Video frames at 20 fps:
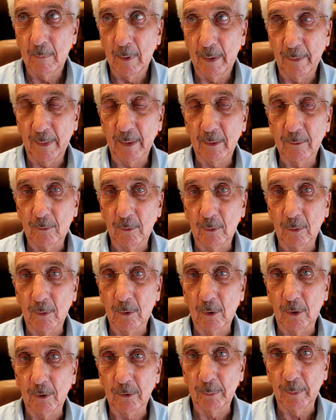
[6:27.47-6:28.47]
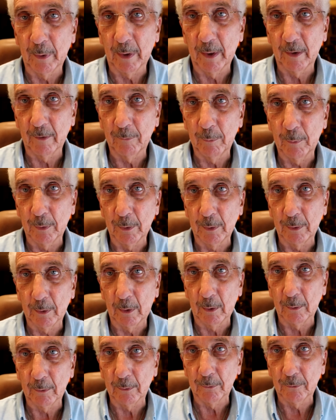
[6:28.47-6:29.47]
And that's going to cost me
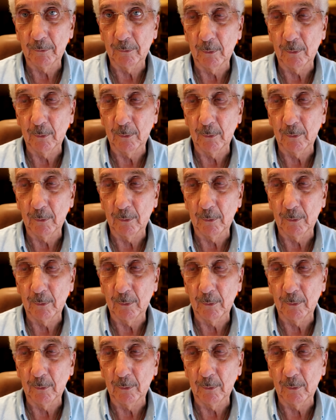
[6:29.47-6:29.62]
$500,000.